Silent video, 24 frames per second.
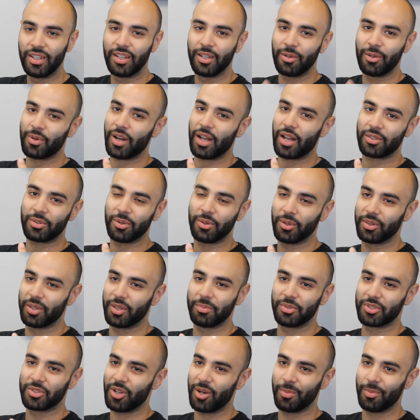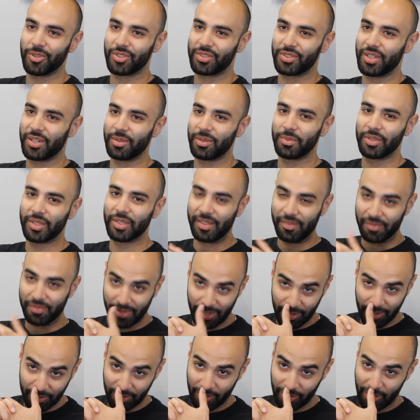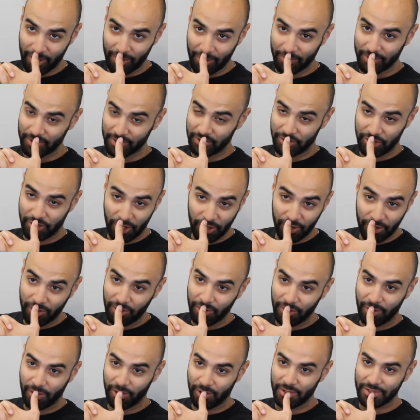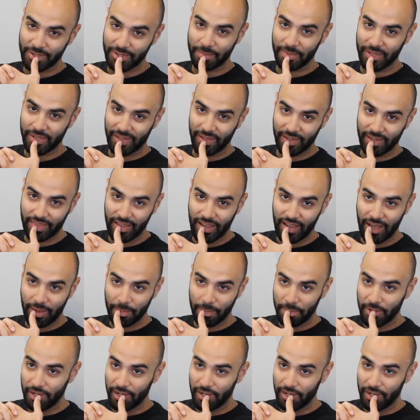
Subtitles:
when I told them, just almost didn't believe me or thought it was a joke or something like that.